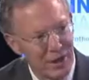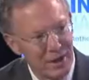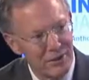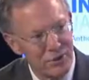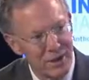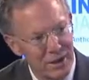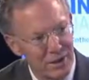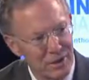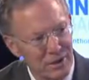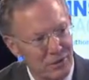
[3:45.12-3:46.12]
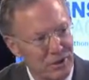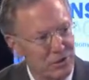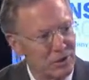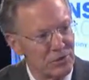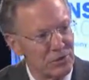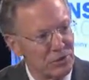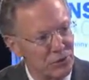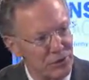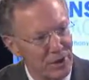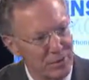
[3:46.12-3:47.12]
challenging idea that just the
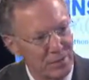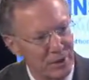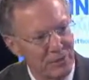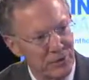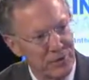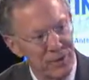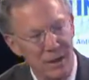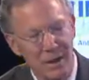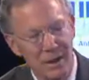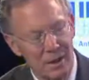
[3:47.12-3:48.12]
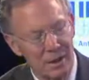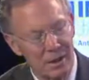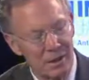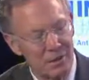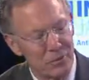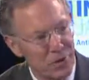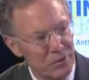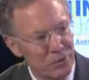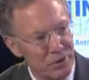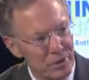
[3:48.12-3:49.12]
shape of the
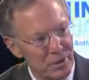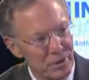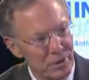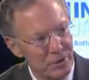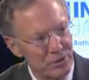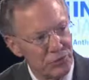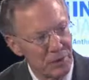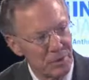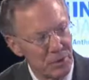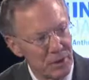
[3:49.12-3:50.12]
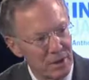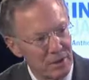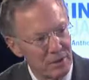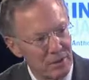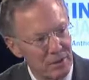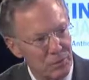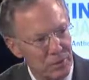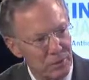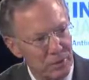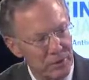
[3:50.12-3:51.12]
rupture could separate
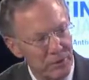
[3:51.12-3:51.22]
what would